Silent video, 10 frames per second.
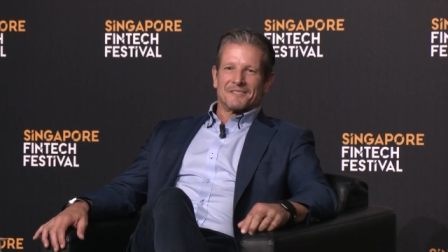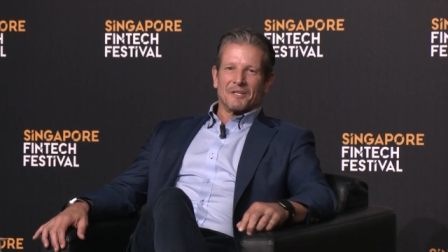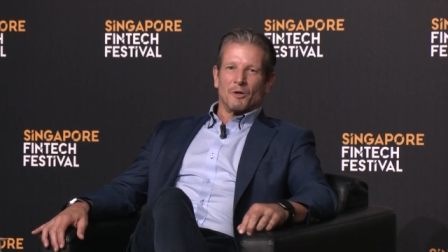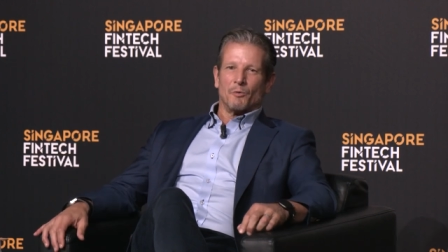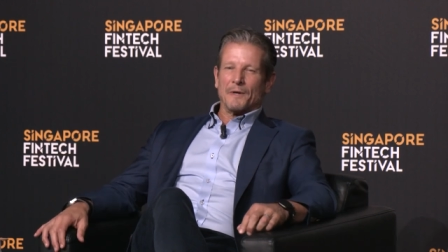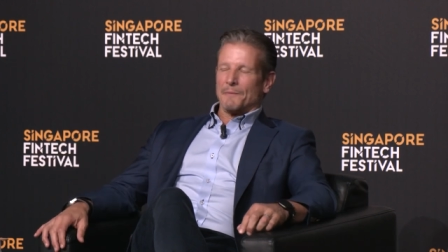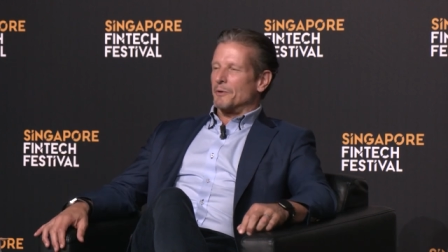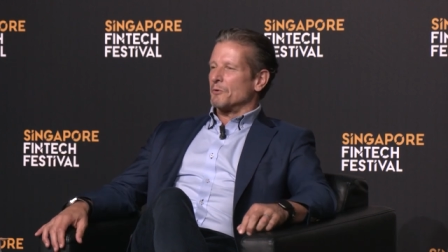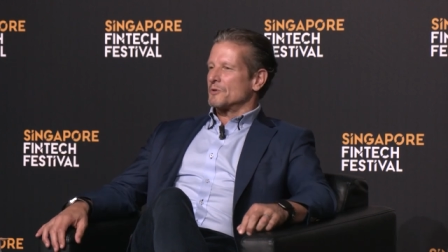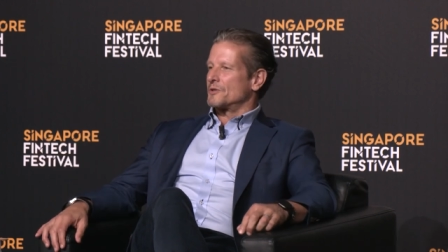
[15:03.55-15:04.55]
So we
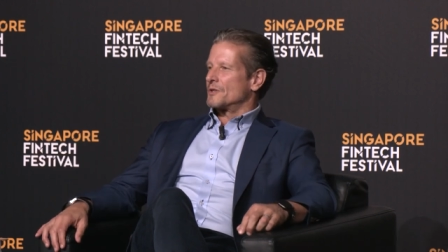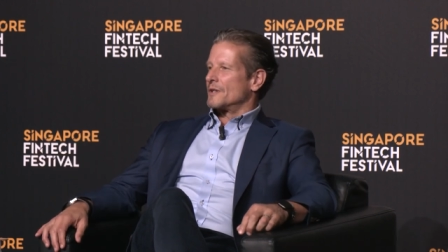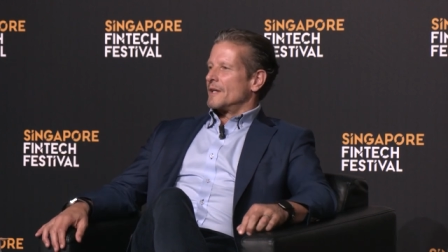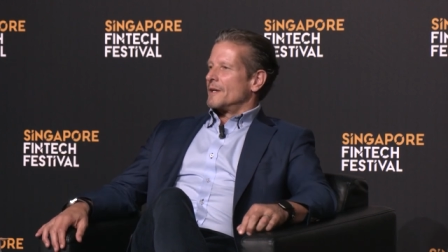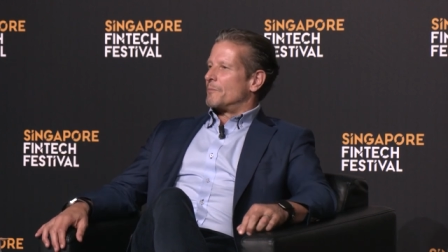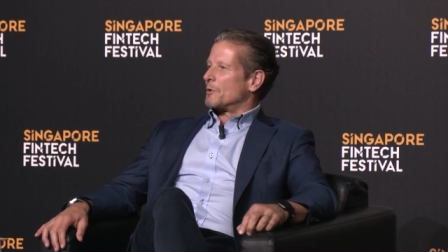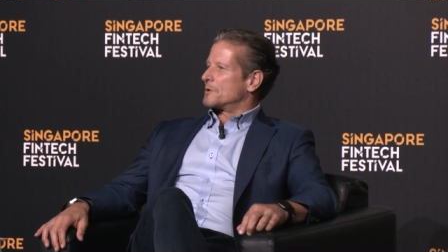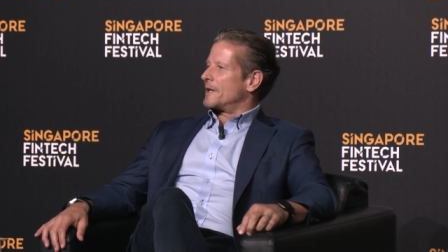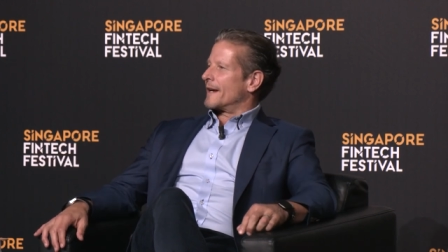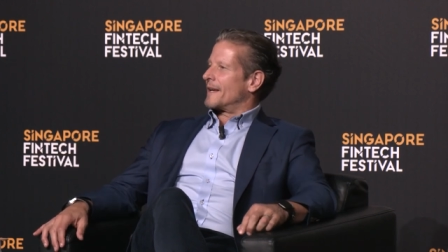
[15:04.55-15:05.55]
built
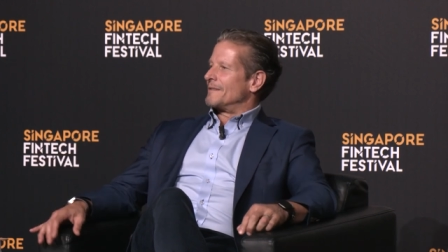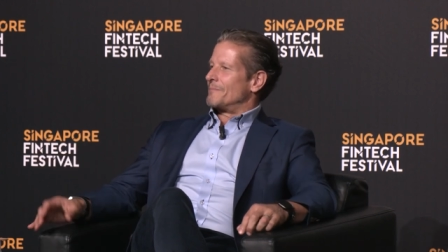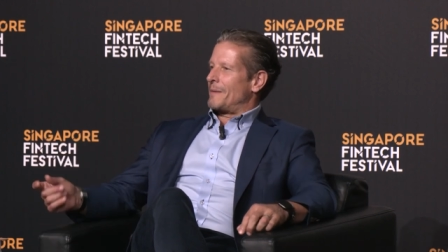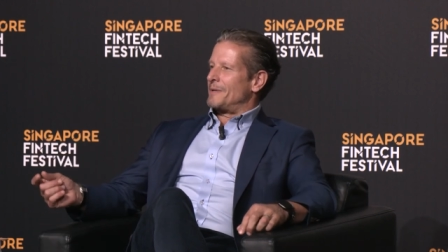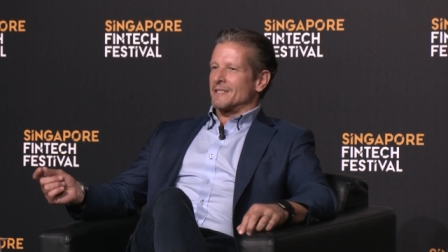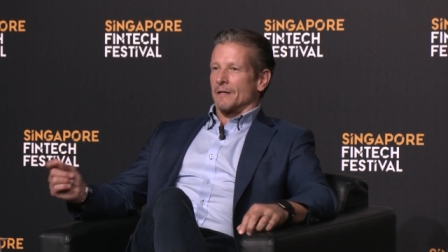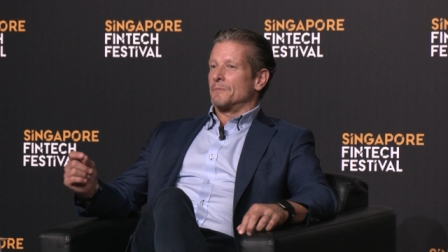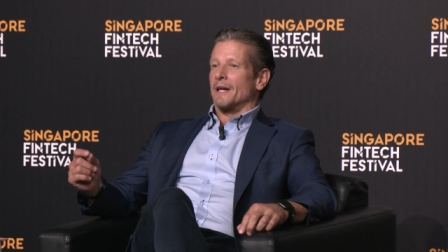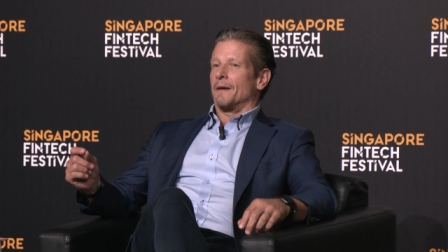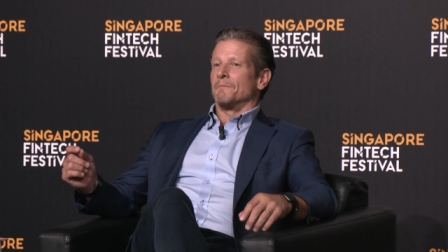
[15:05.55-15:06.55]
bolttech, and maybe
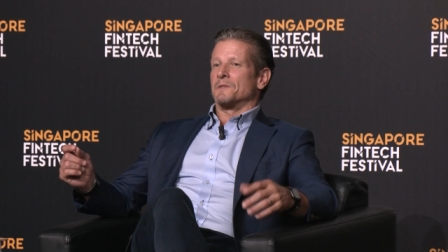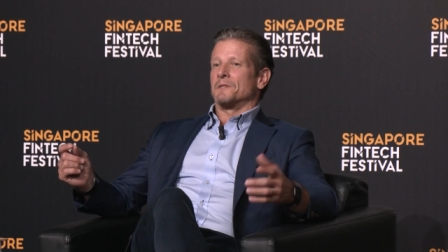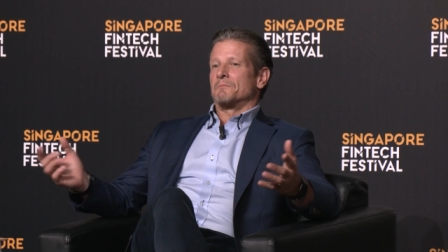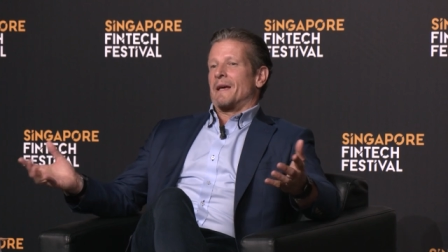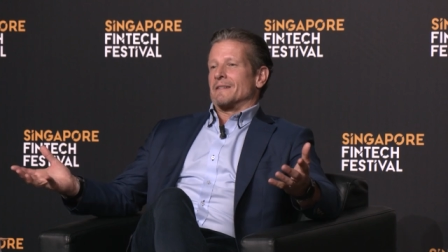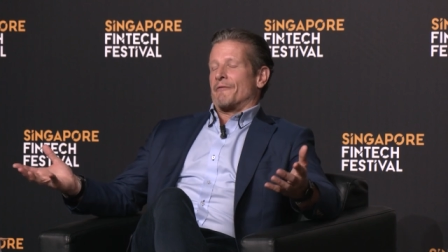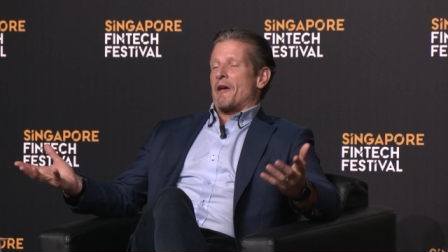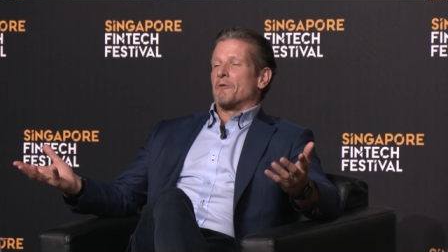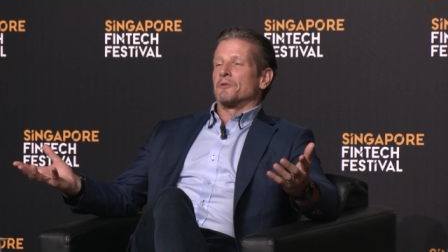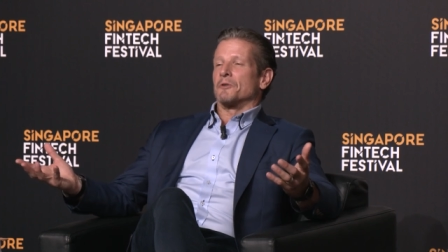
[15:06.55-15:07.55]
sometimes as a
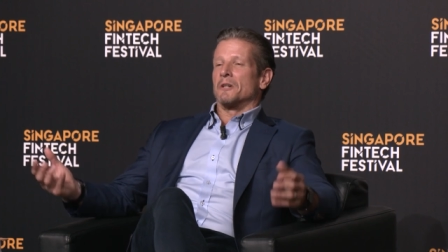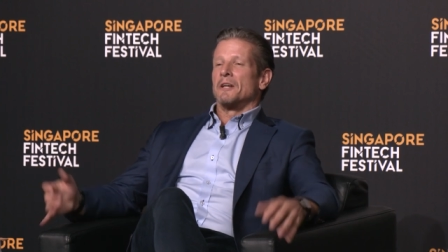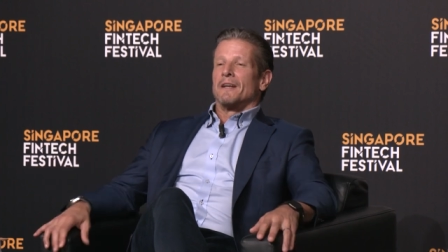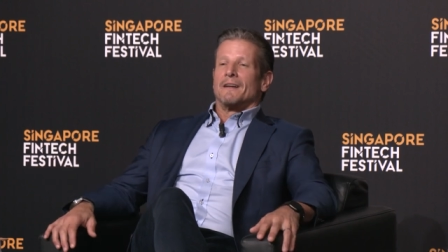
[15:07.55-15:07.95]
founder,